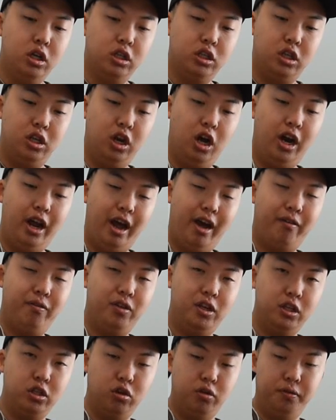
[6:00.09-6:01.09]
to not have
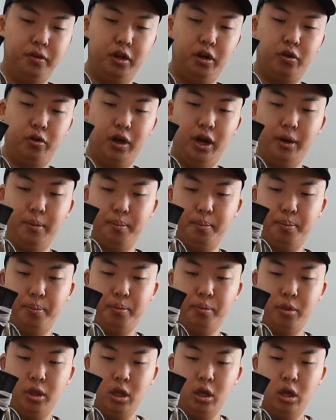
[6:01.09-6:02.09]
this over the Crepe.
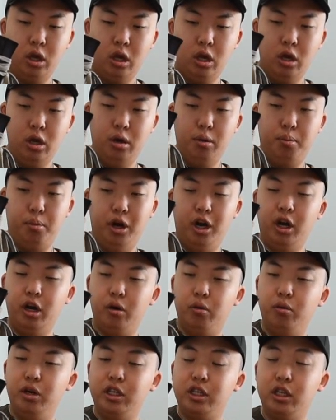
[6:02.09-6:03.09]

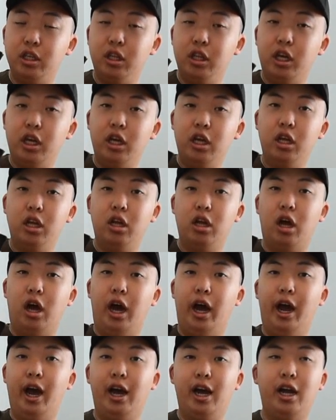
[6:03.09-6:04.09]
But recently
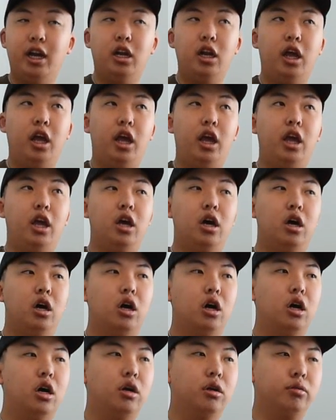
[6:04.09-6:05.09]
I had
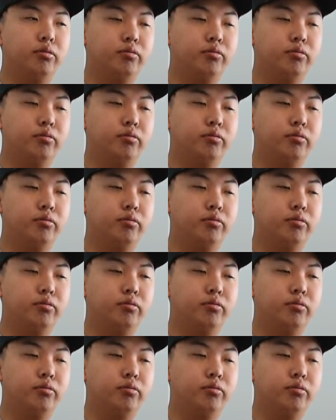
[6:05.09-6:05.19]
a